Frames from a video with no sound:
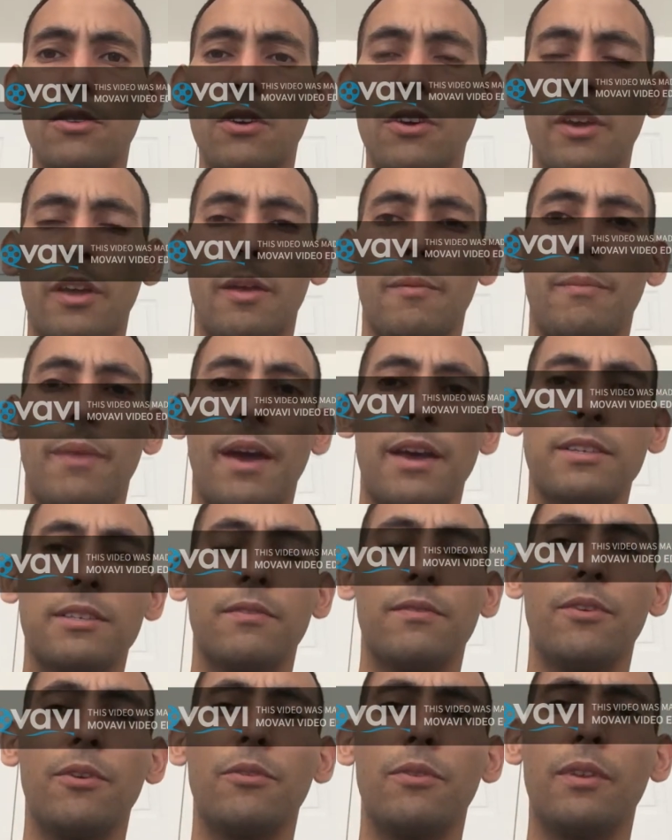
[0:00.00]
look at
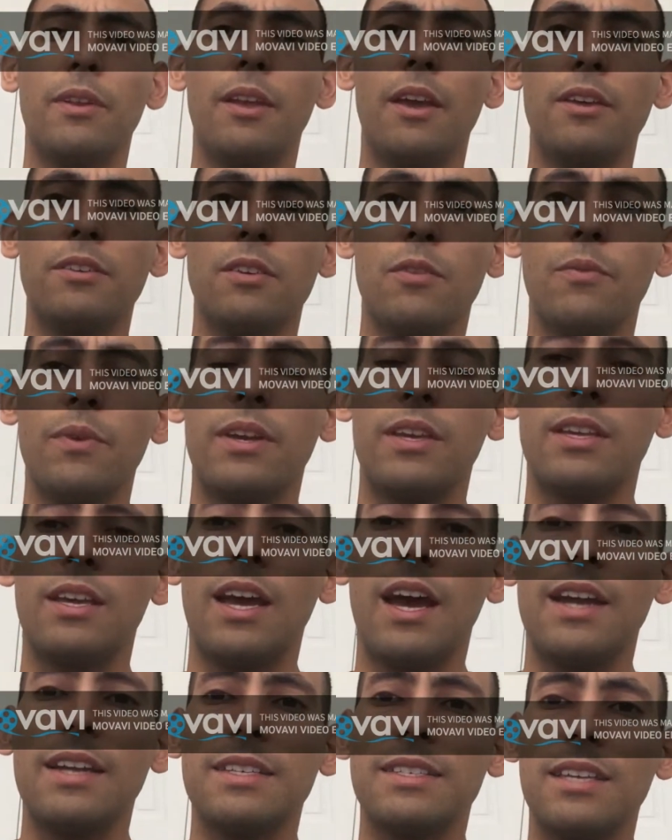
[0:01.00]
passive euthanasia, we can
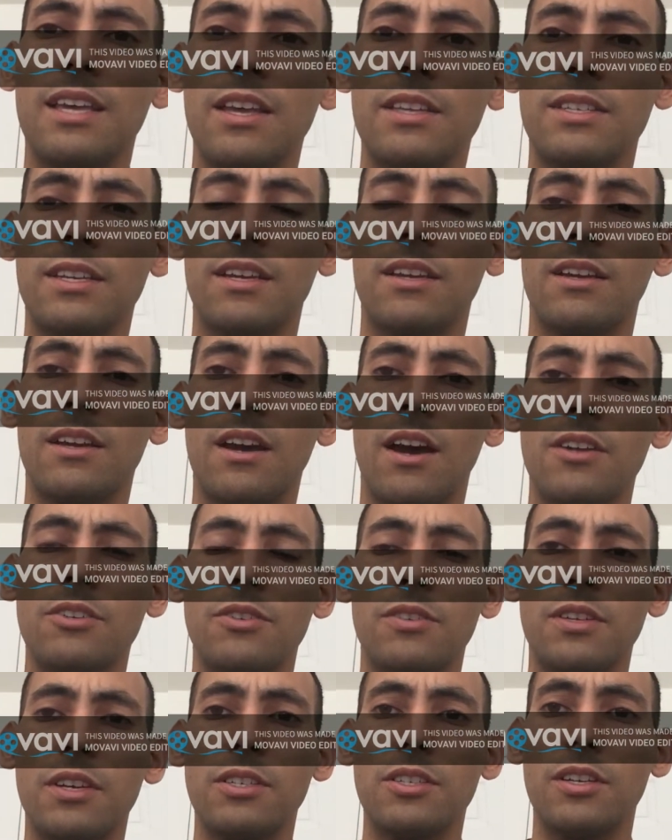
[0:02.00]
kind of see it's a
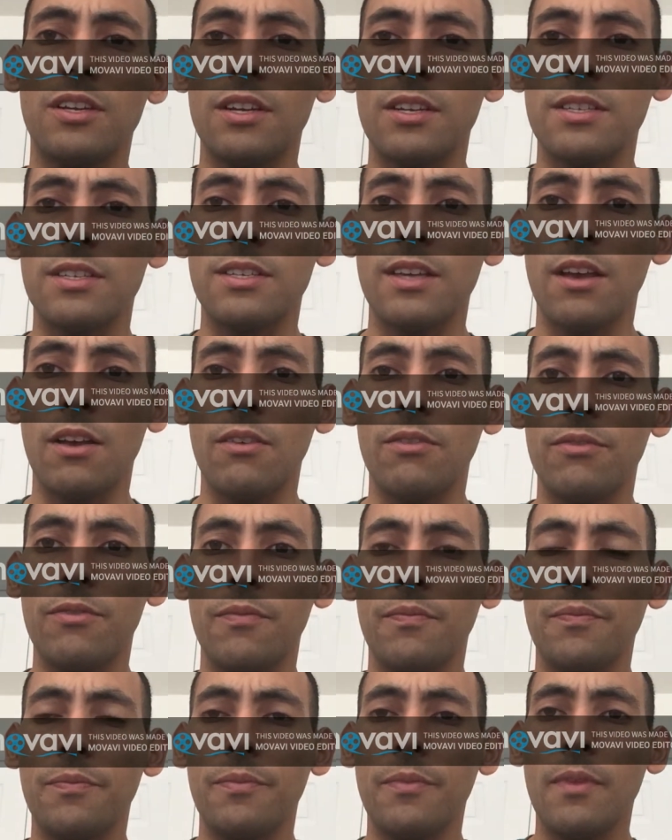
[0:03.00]
contradiction in itself,
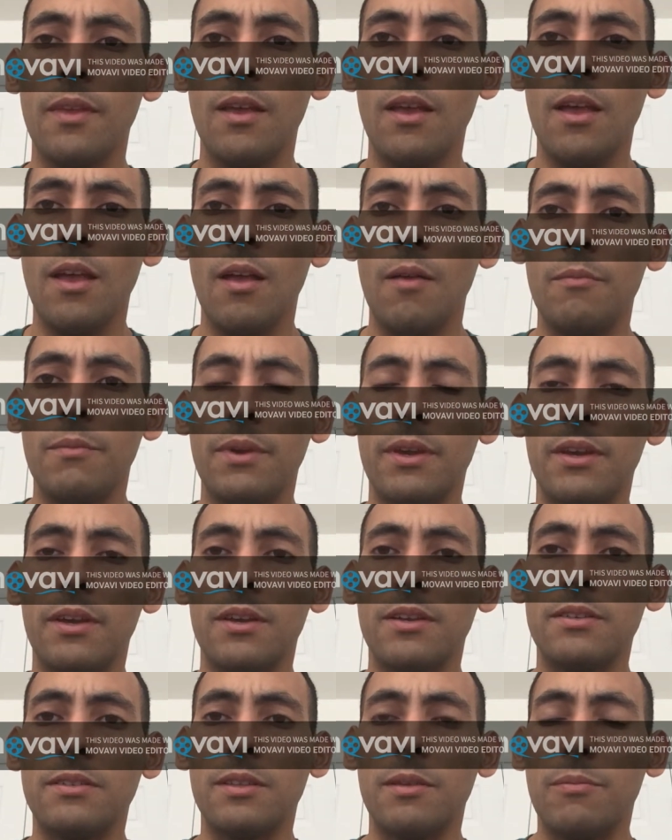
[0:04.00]

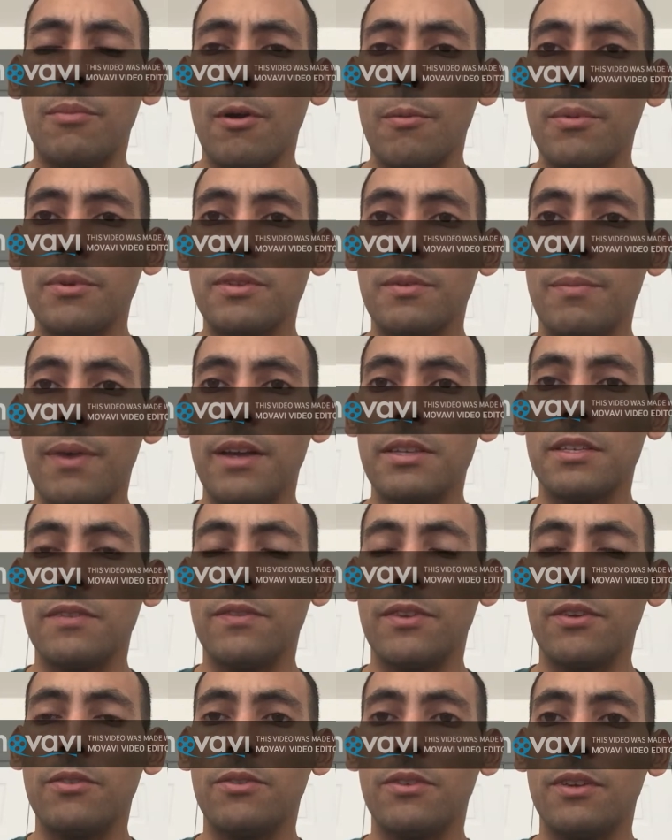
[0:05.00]
because the purpose of passive
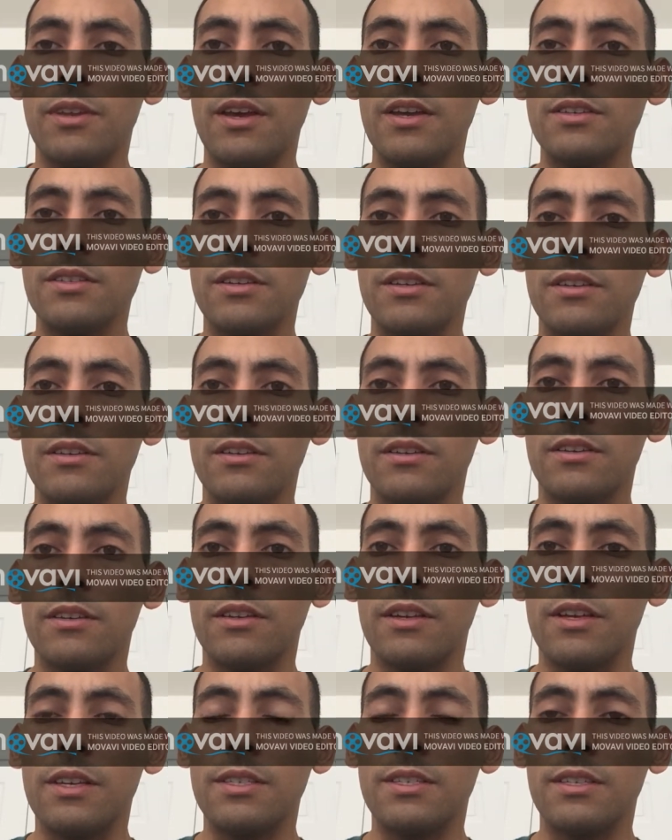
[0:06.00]
euthanasia
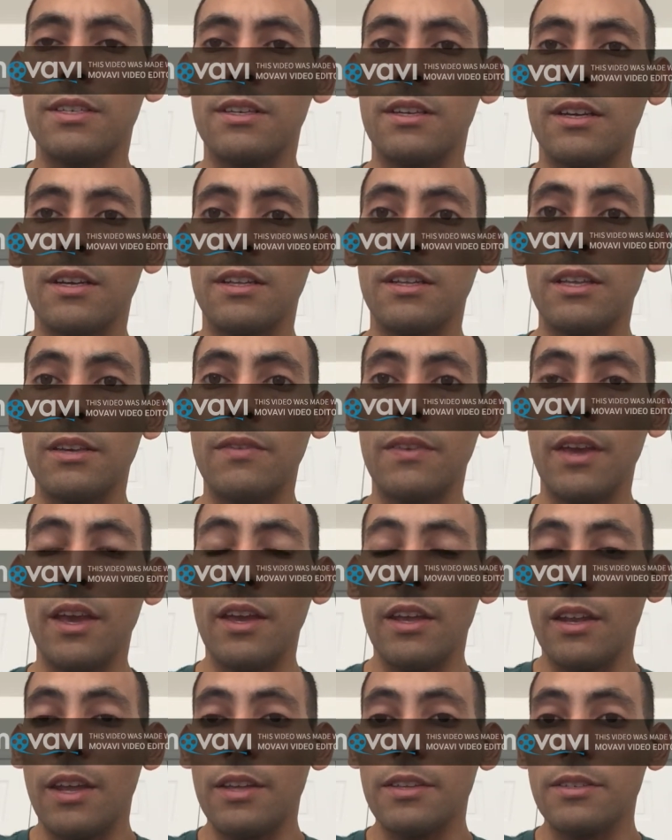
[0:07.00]
is to
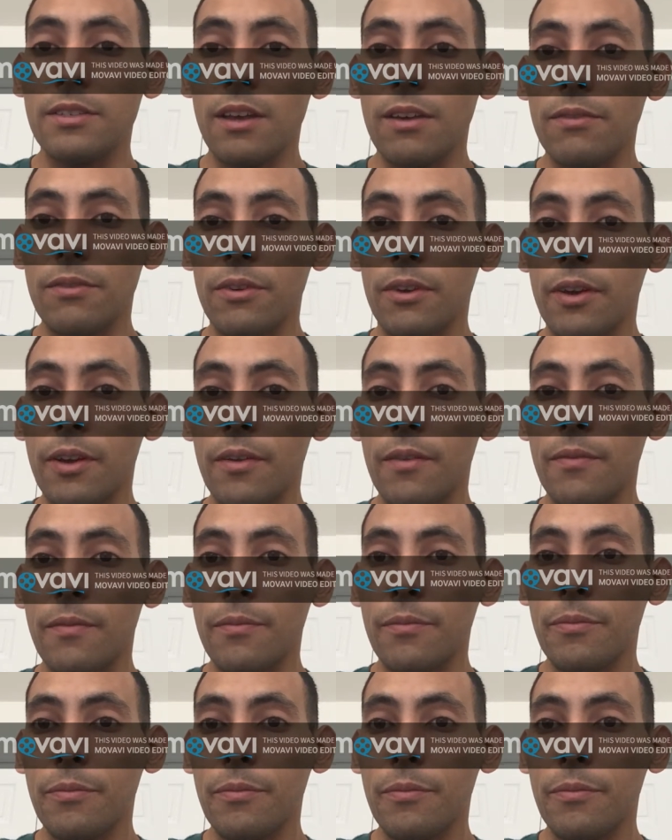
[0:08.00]
alleviate and end suffering,